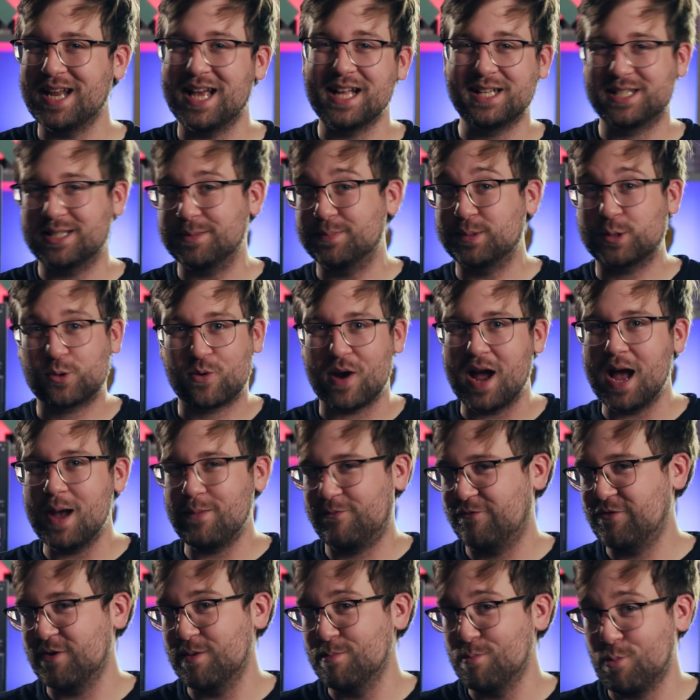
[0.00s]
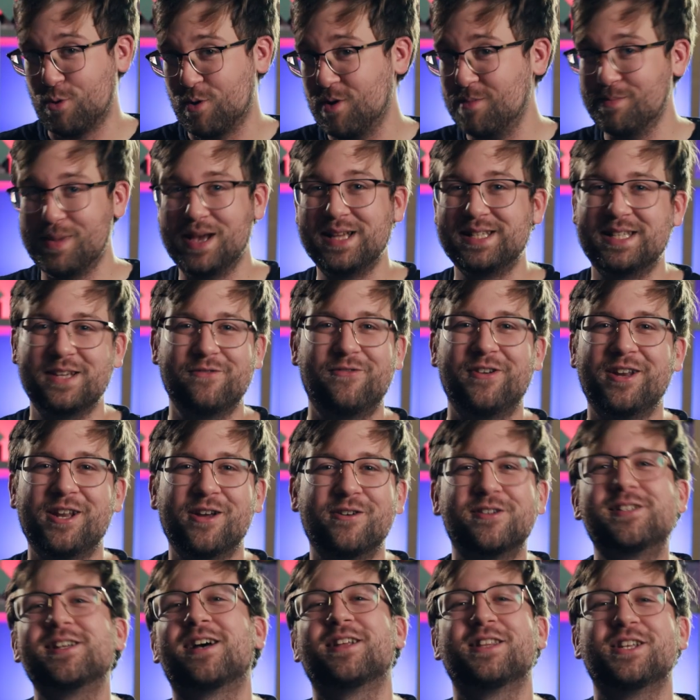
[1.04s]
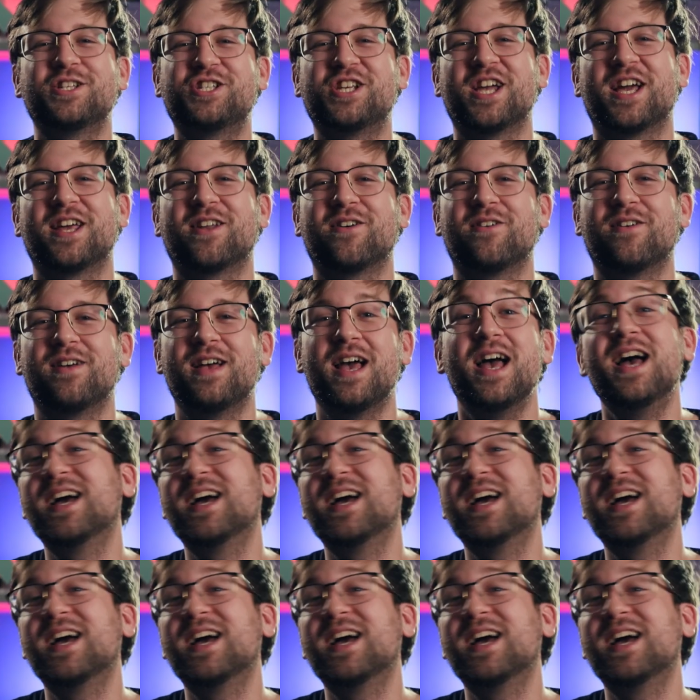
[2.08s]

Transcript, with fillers: and subscribe for more amazing videos on the channel.